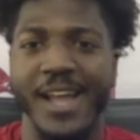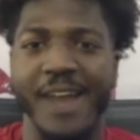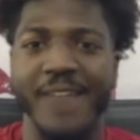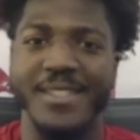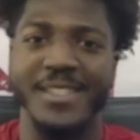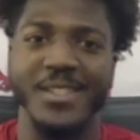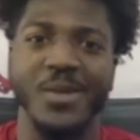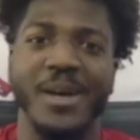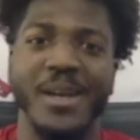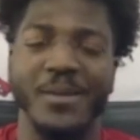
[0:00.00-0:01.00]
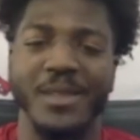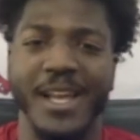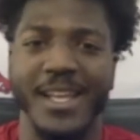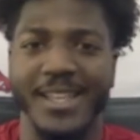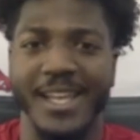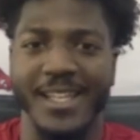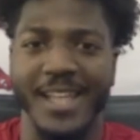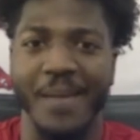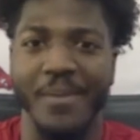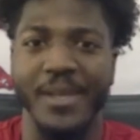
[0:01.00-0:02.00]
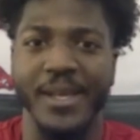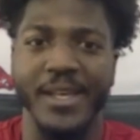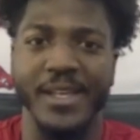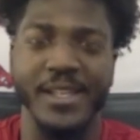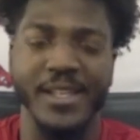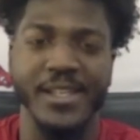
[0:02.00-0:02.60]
obviously nobody would like like not playing.